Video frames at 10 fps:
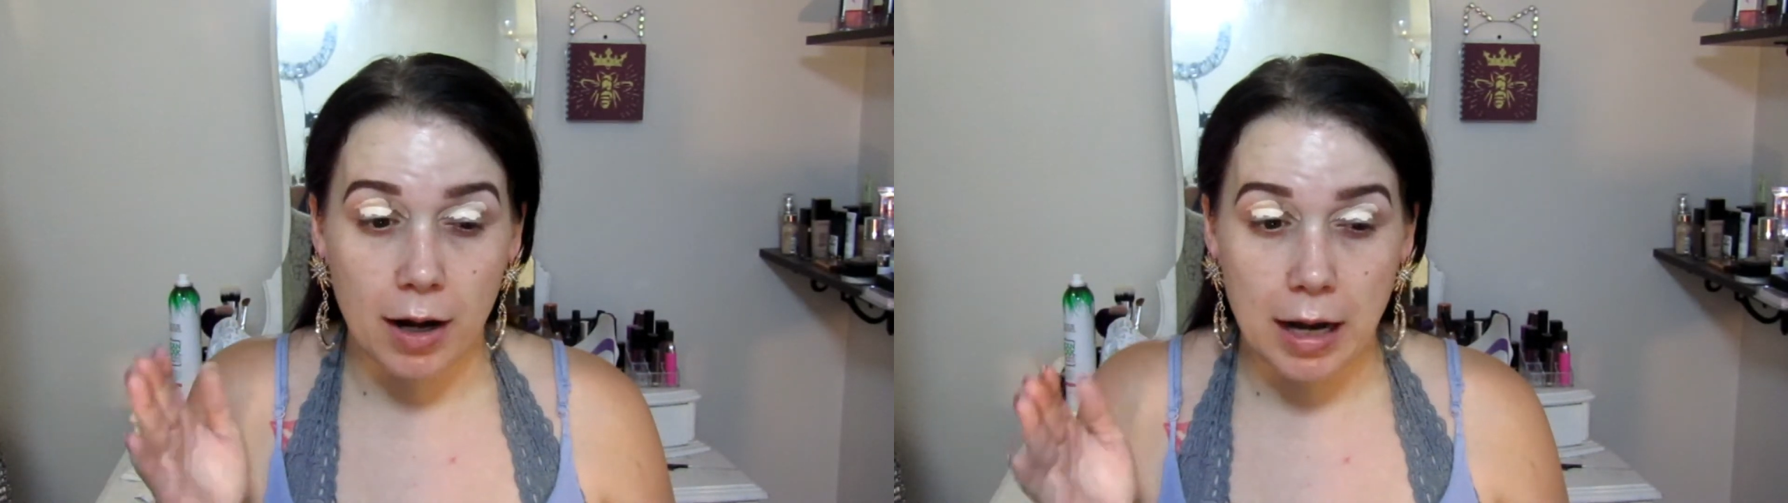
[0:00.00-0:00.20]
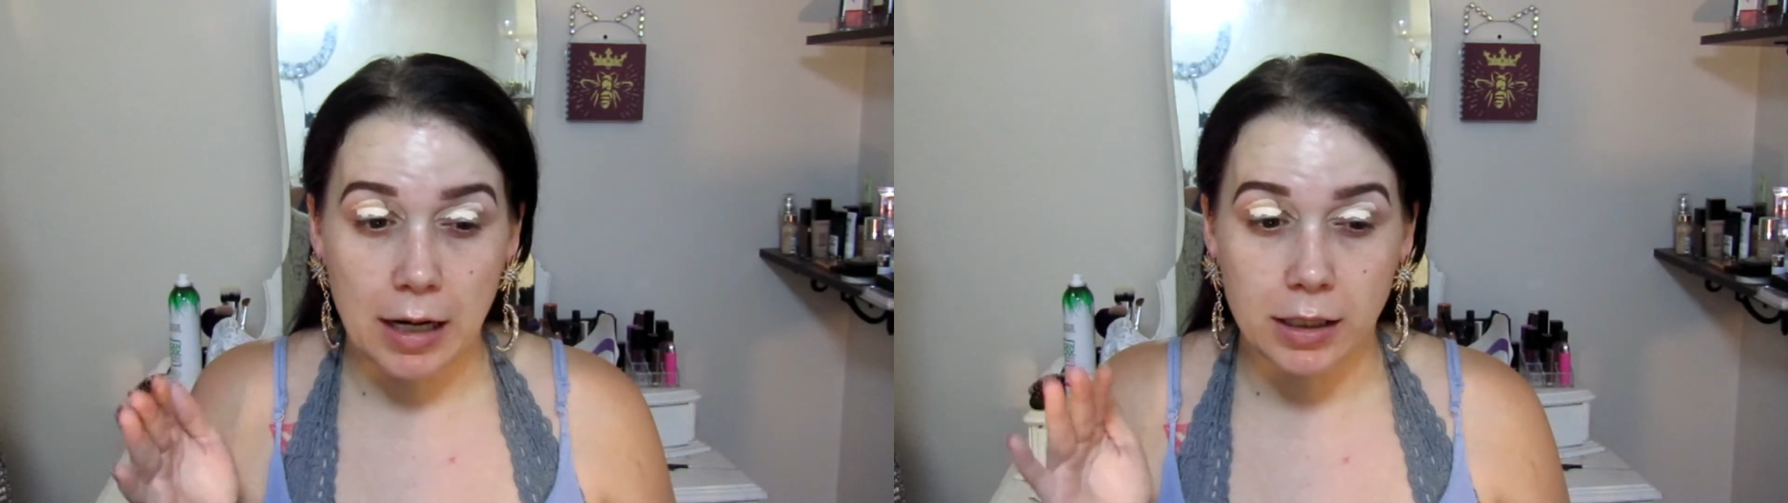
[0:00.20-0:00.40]

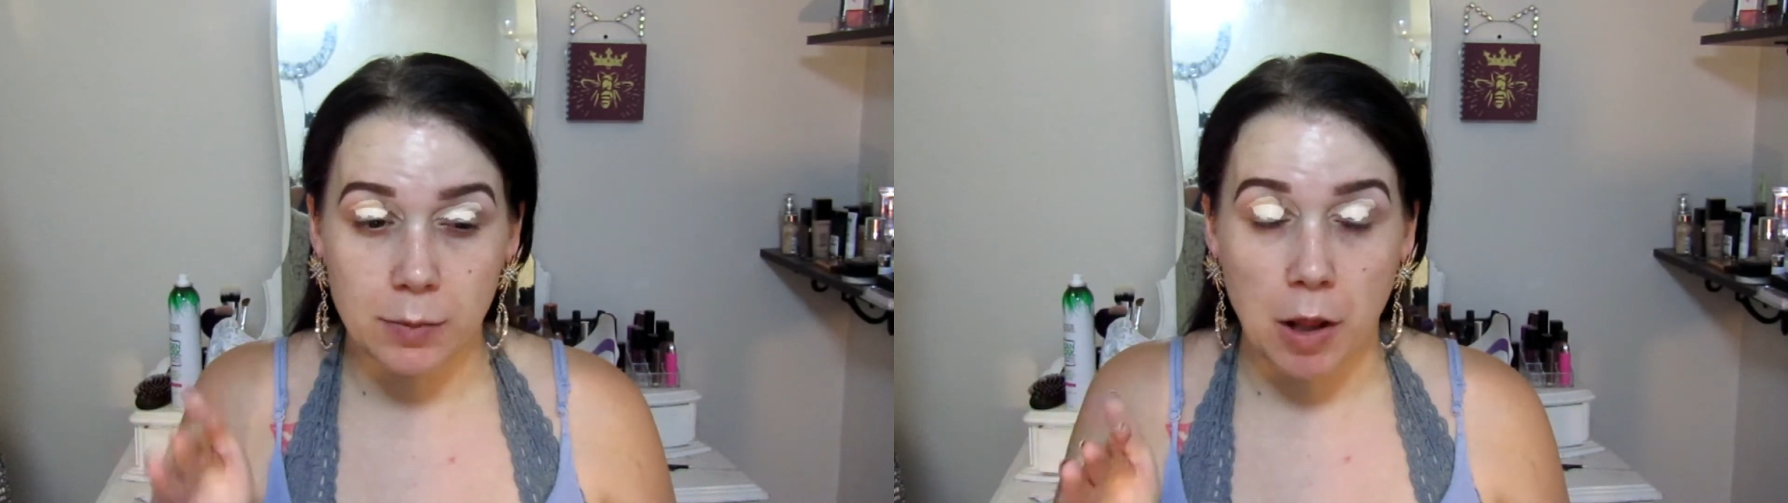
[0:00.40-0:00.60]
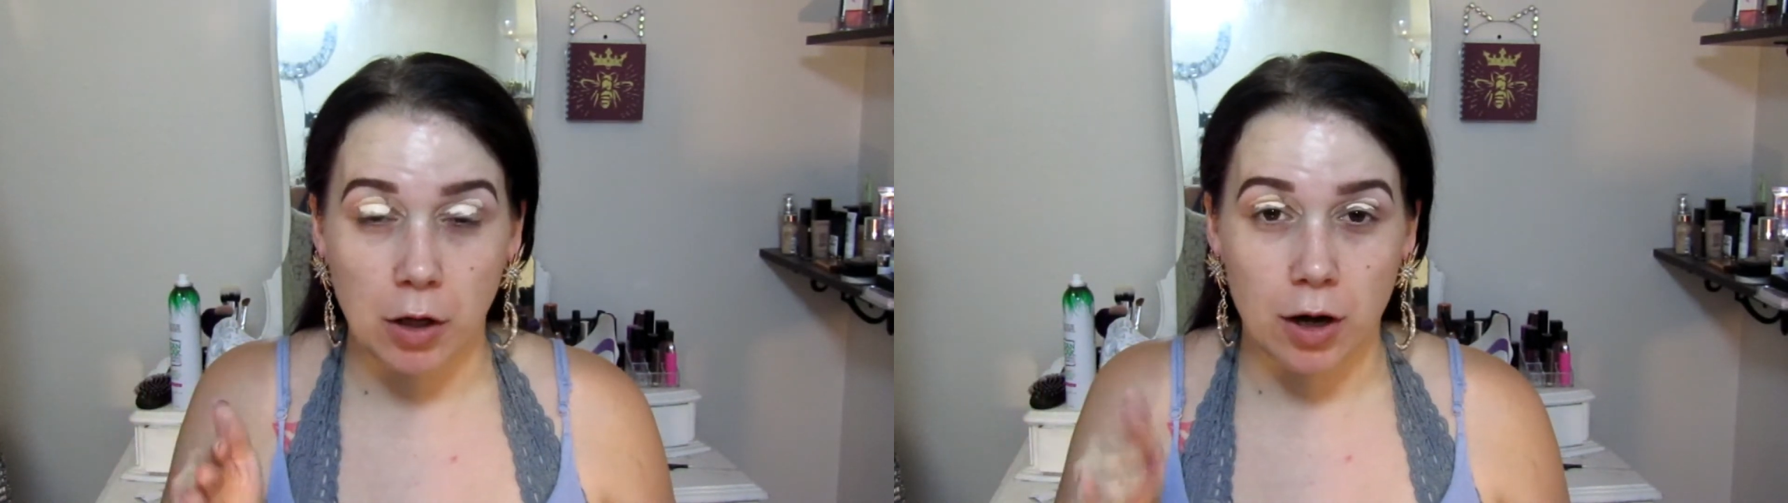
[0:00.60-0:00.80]
a
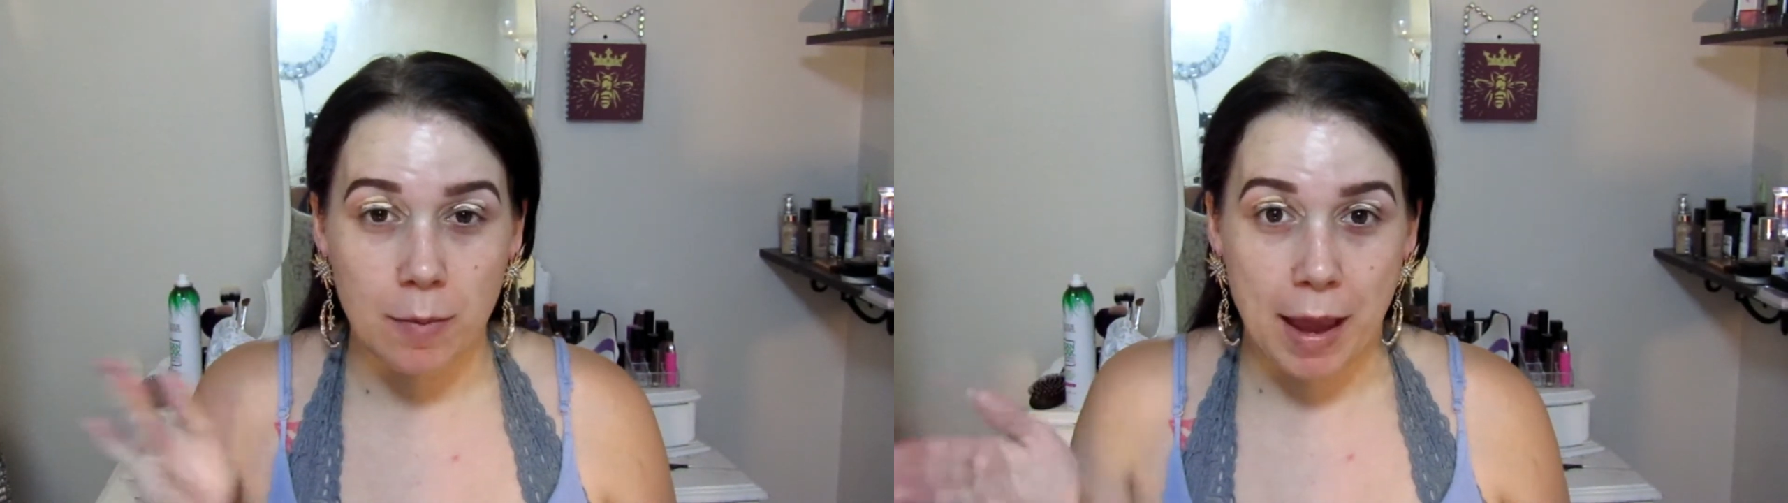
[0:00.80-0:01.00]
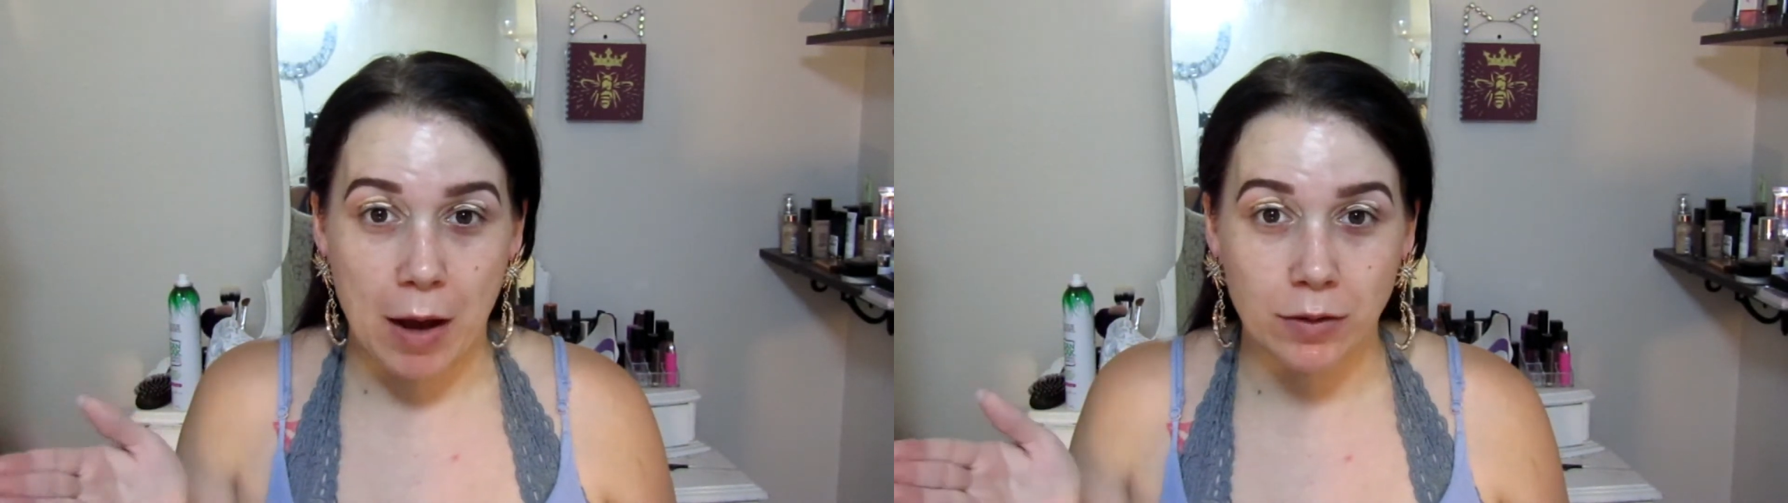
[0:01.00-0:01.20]
smaller
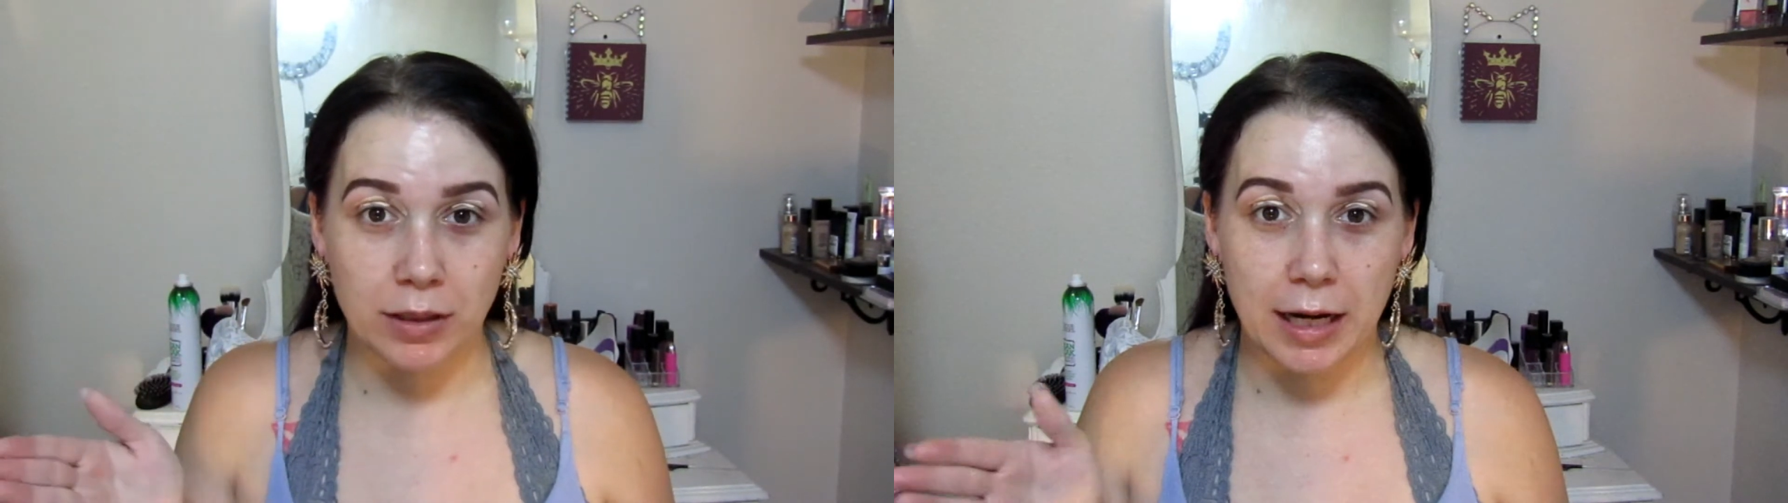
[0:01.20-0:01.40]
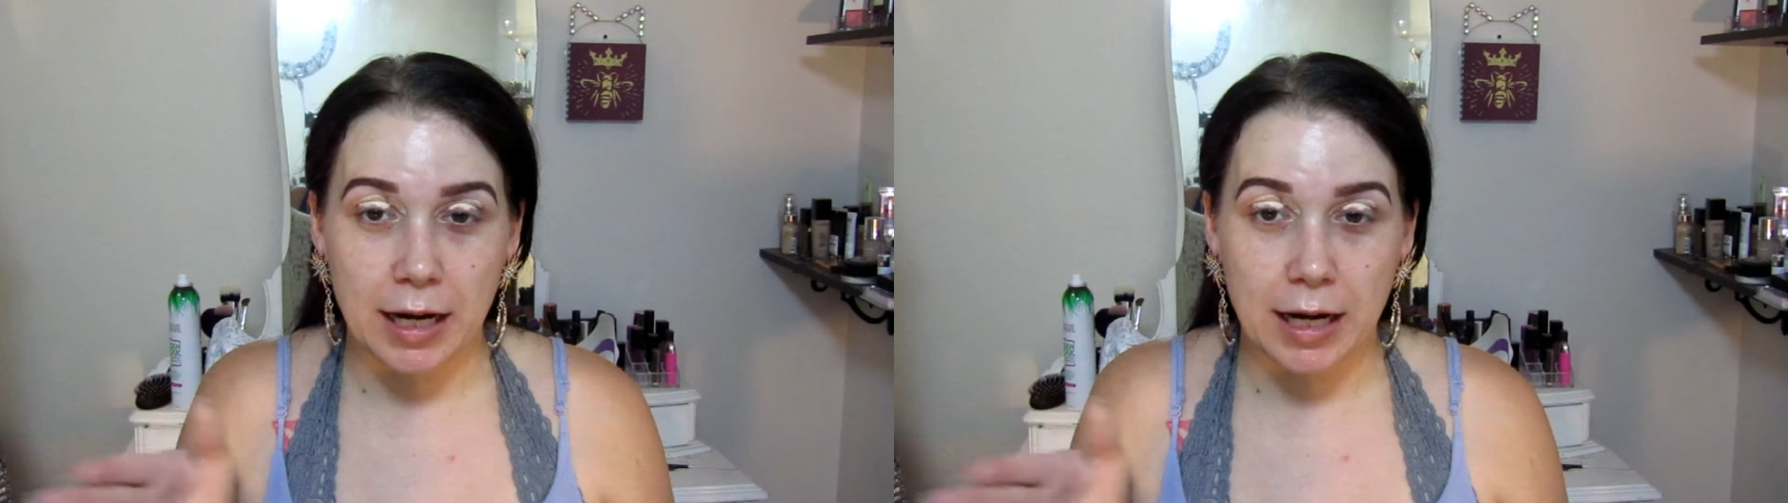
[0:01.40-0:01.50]
amount,